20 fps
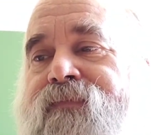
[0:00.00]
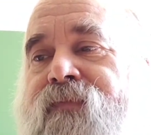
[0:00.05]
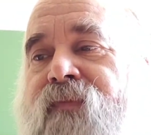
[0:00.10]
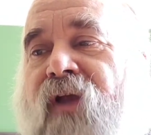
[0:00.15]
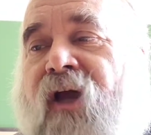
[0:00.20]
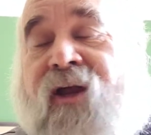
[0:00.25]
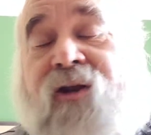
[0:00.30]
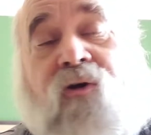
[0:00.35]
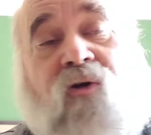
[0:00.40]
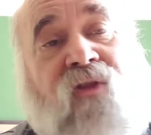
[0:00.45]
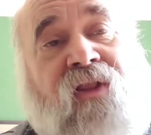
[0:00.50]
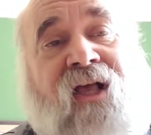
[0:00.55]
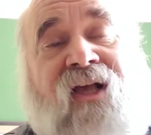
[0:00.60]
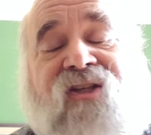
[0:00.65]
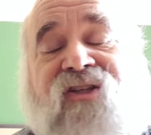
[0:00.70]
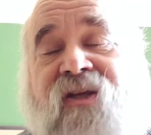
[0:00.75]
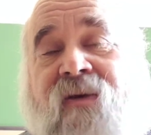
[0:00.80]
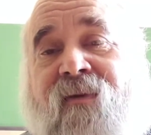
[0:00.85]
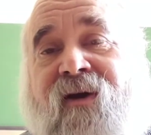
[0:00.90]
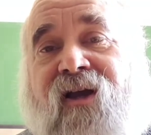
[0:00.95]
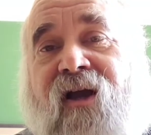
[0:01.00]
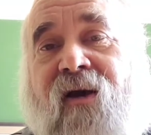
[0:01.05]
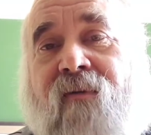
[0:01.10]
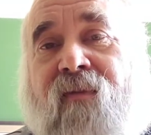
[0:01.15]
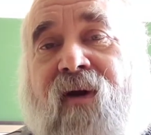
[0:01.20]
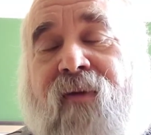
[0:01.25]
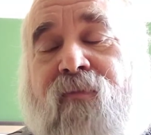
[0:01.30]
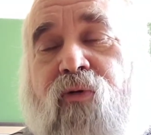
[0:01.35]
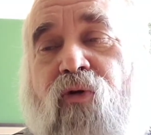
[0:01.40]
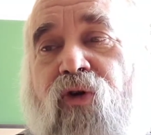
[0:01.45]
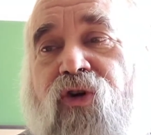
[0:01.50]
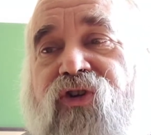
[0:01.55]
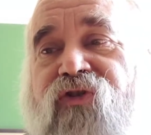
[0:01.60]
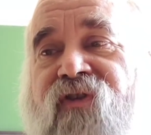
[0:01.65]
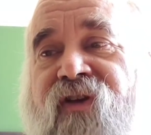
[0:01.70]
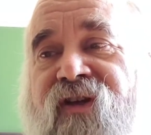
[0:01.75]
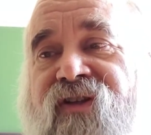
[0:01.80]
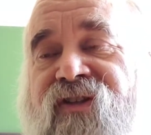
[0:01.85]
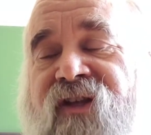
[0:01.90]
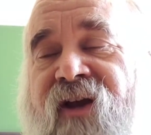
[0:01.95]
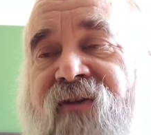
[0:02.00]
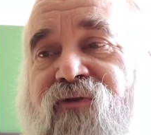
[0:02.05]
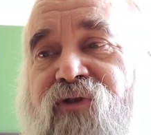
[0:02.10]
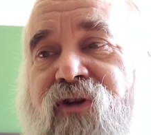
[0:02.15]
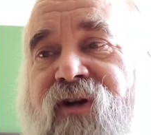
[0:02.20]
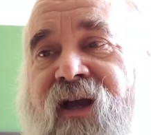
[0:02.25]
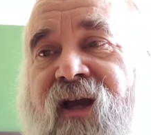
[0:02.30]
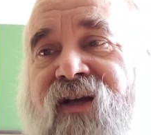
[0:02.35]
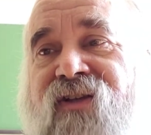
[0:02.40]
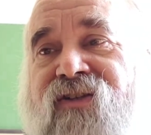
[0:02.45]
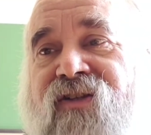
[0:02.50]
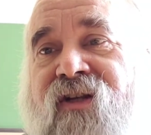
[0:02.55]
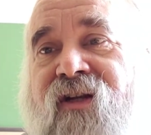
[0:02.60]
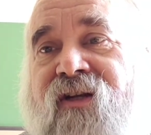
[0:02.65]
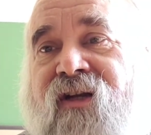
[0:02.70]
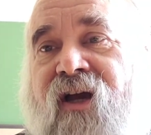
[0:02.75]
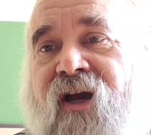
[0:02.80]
know the last time I got my Porsche fixed after an accident,